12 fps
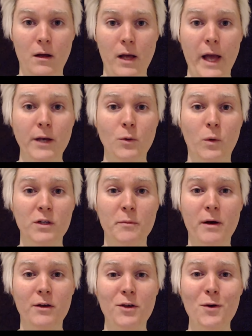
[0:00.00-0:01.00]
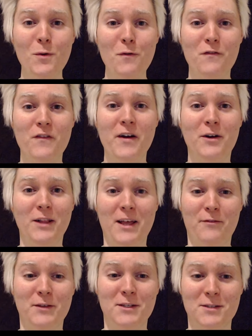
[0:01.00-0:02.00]
And what about you, fair
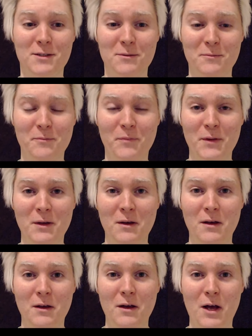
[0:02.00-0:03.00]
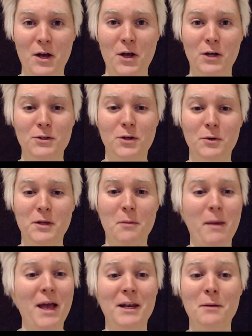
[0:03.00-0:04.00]
leftist? A gun-toting
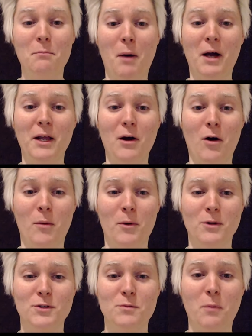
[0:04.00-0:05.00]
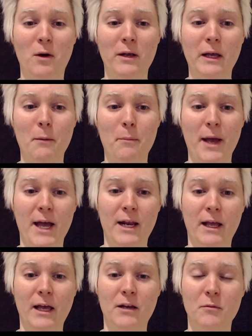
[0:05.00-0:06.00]
man in body armor sparking a
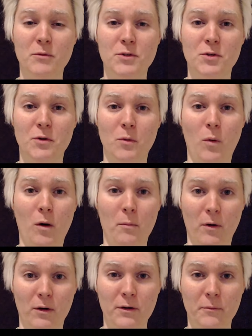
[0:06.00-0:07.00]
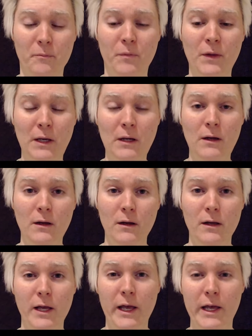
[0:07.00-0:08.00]
panic at a Missouri Walmart.
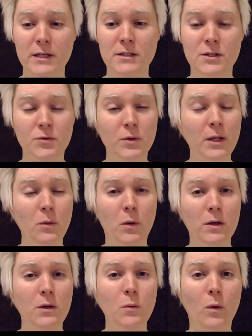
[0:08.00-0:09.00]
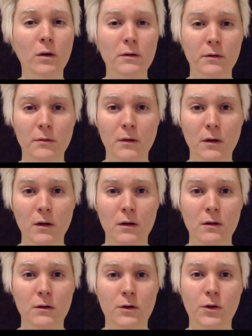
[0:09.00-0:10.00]
Is this really what you want?
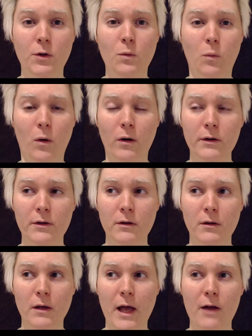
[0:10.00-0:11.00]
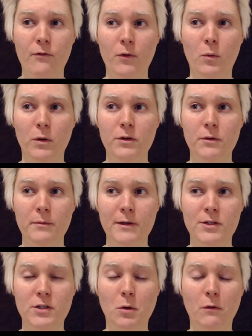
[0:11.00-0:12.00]
Do you want everyone to be
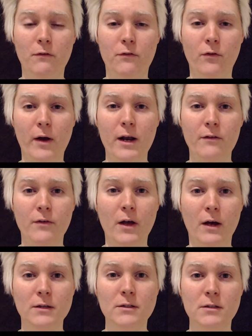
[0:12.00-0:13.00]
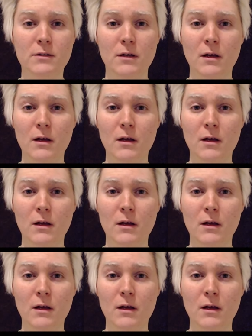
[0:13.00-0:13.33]
so afraid of guns